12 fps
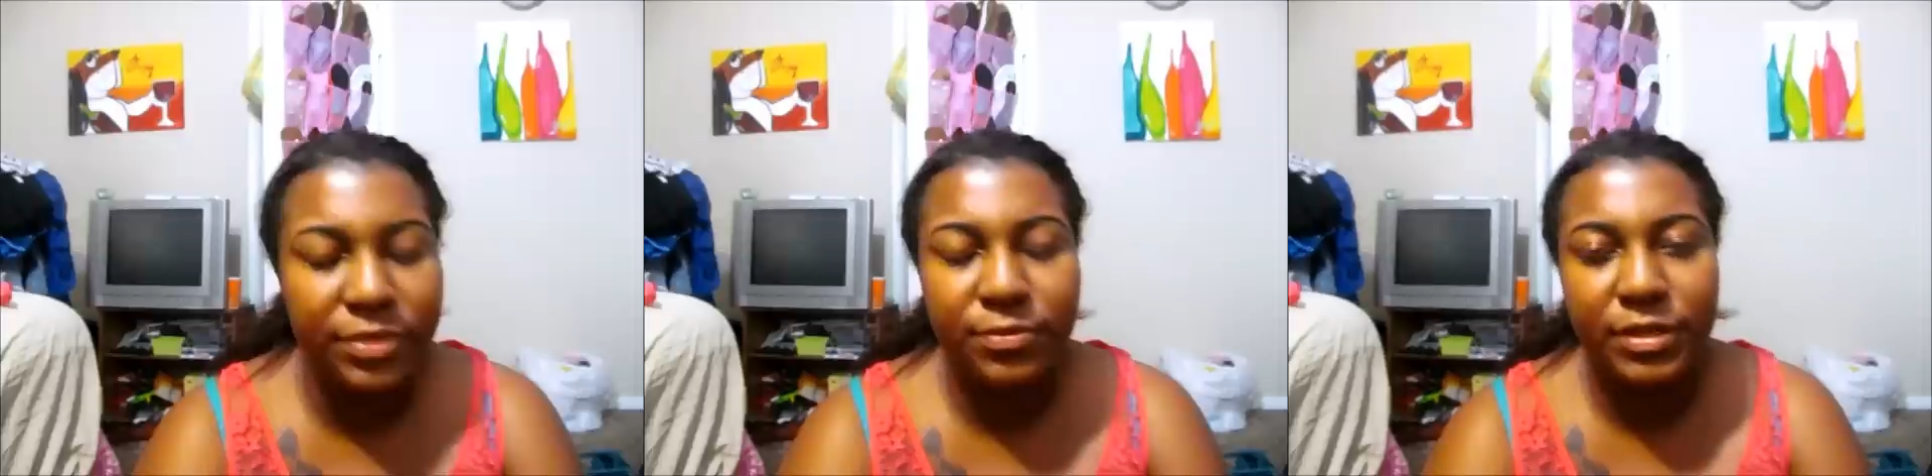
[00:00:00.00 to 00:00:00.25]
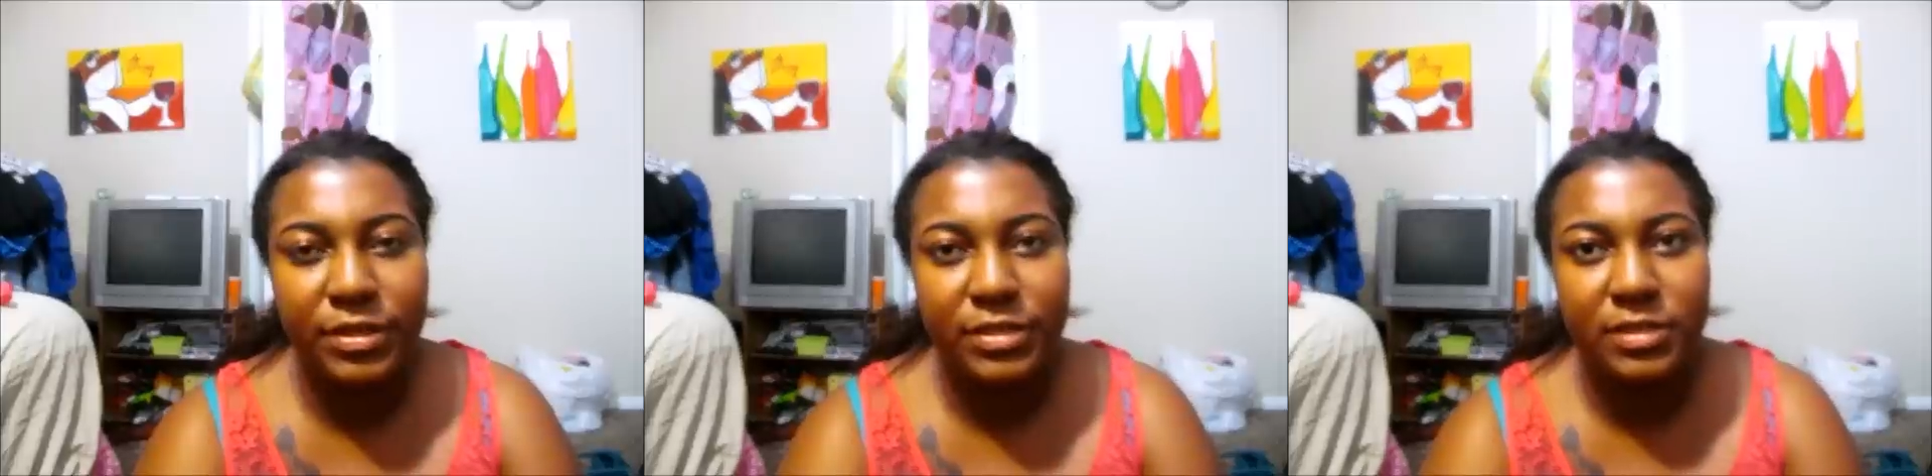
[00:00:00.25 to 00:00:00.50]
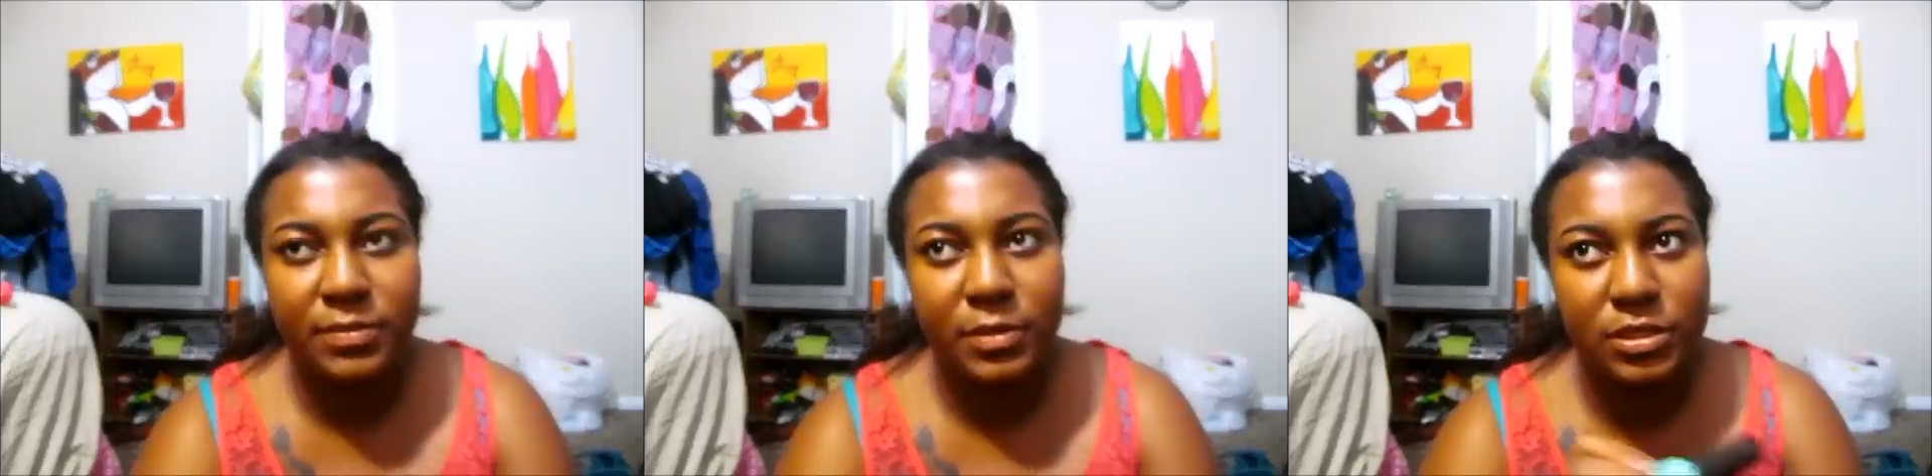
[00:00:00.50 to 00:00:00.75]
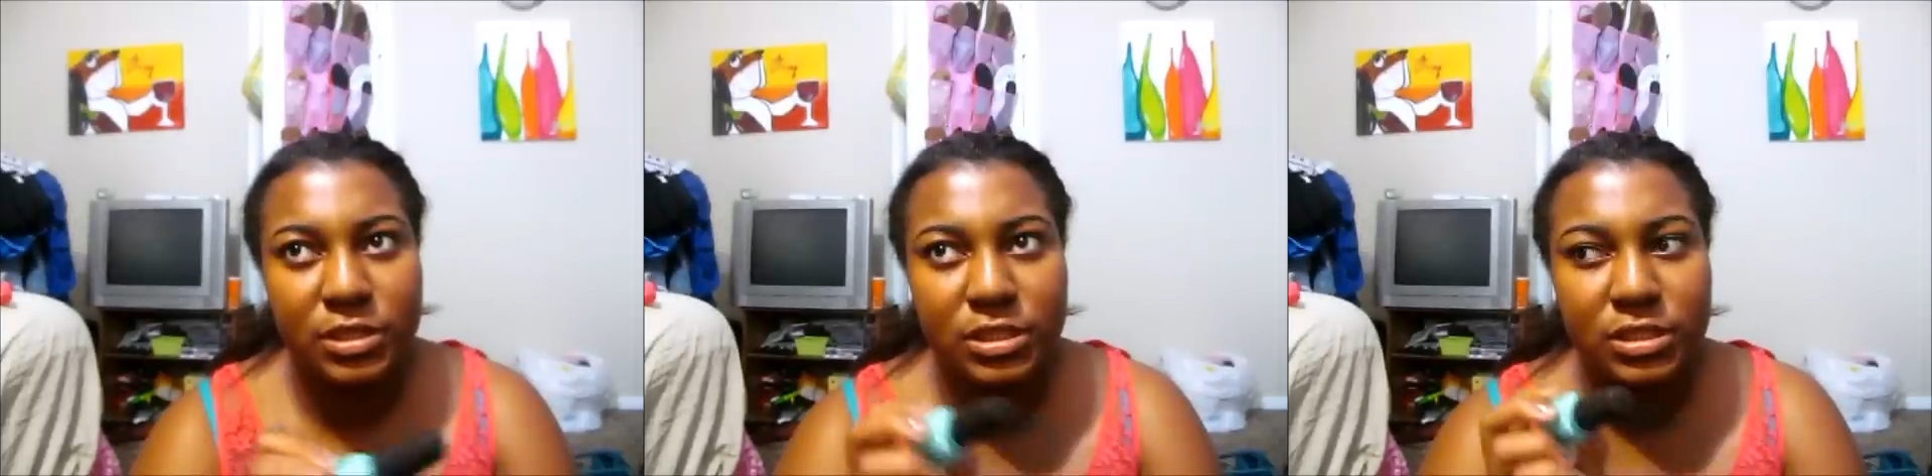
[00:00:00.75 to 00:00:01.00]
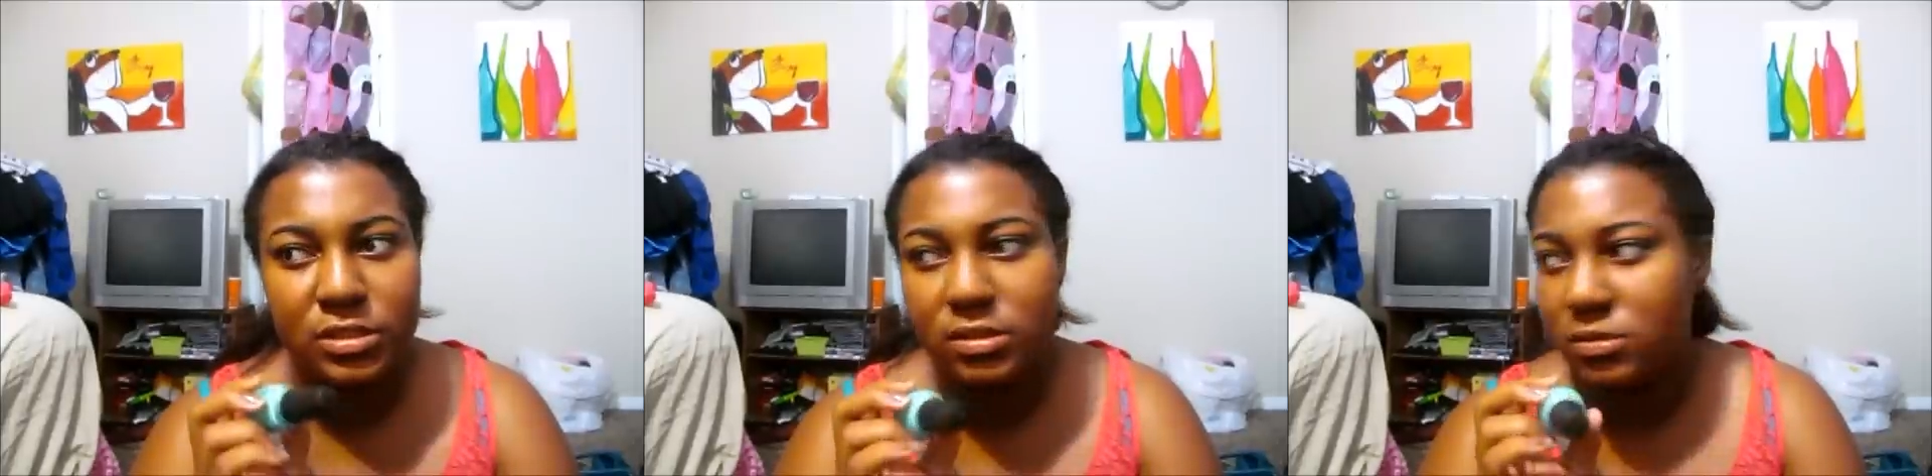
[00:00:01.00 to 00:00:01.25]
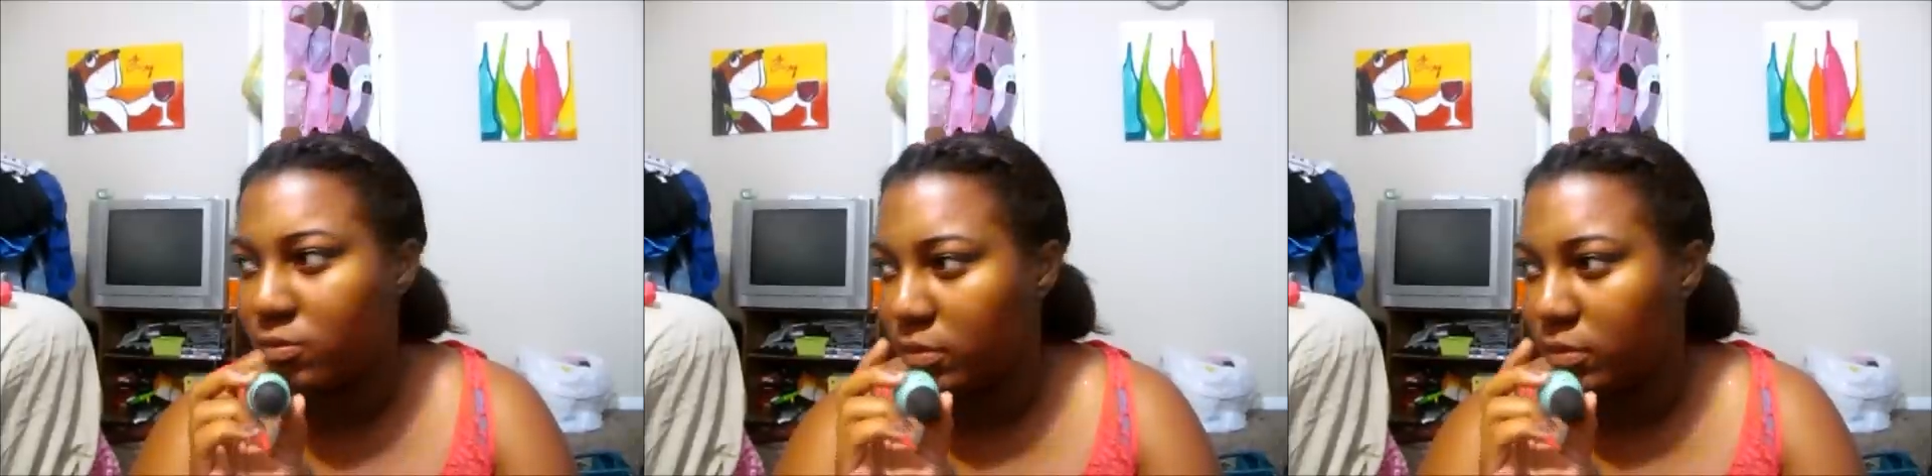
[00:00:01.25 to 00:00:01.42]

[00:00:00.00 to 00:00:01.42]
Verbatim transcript: Three of these I purchased.